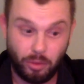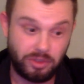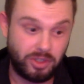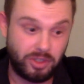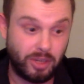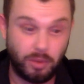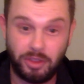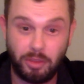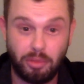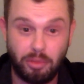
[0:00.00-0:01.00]
see what the
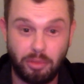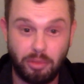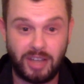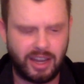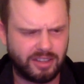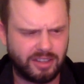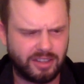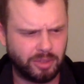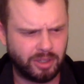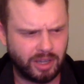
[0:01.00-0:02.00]
price tag is.